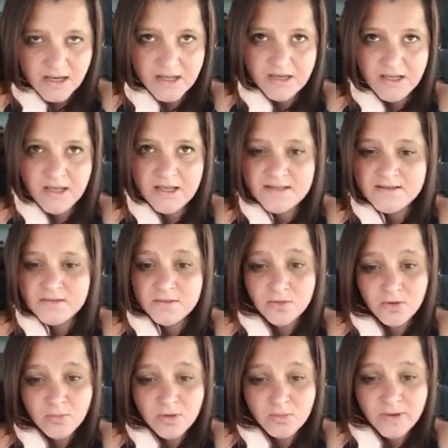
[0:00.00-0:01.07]
and it is
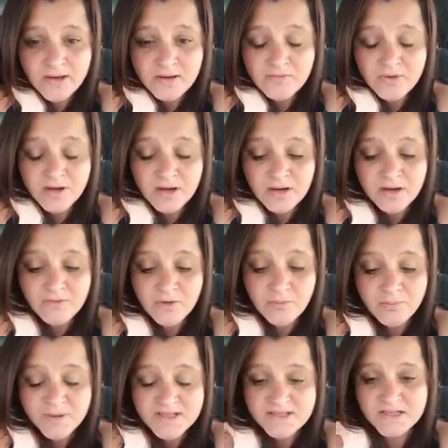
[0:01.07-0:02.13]
normal when you're running your
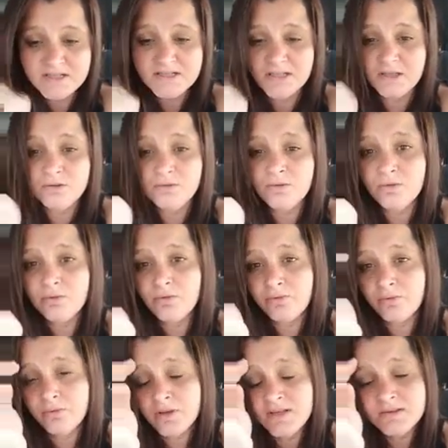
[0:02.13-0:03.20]
own business that you go
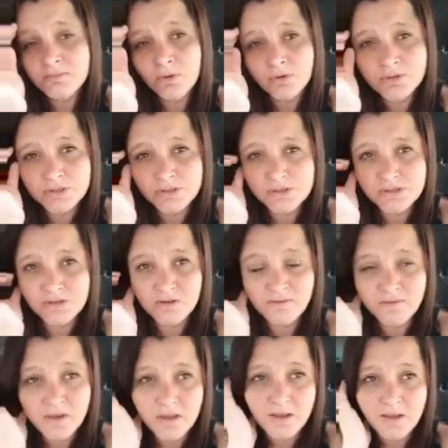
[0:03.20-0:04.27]
through these motions
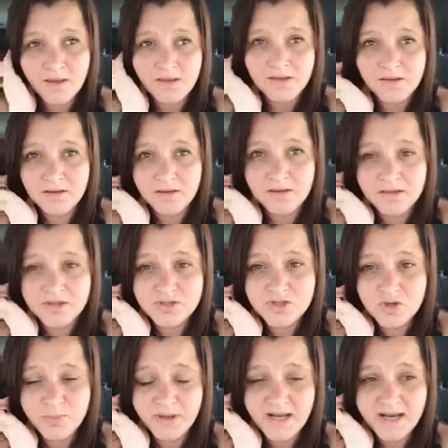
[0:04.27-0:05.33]
of you're, you're
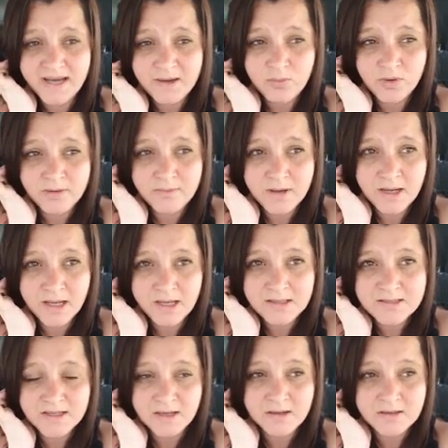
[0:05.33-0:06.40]
super high one
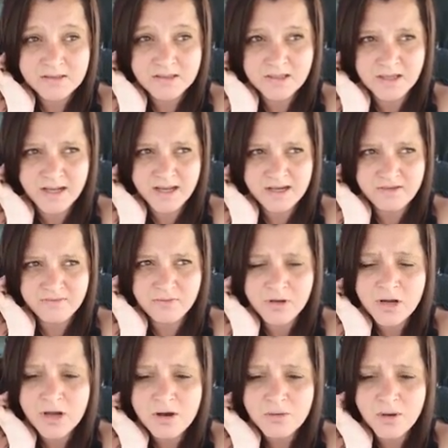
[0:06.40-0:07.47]
minute and you're kind of
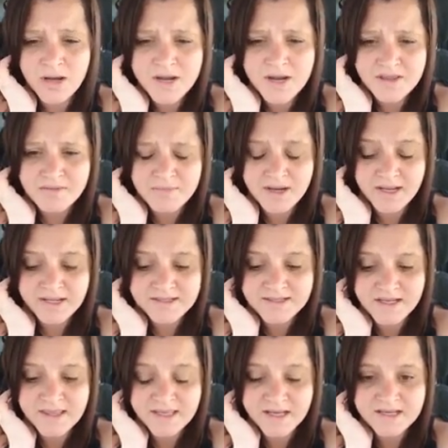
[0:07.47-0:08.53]
low another minute
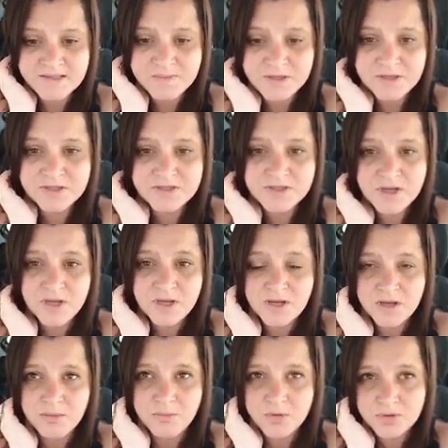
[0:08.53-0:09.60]
and that's because
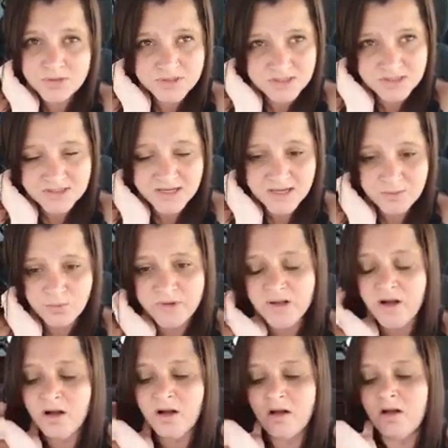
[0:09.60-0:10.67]
most of the time we
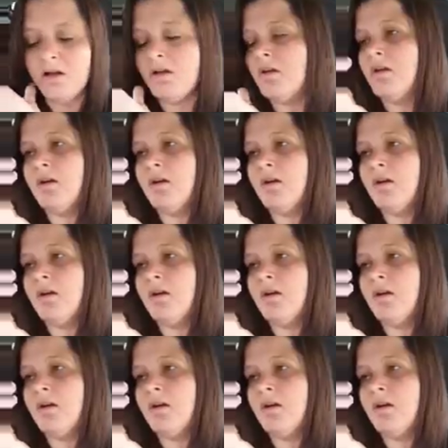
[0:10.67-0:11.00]
are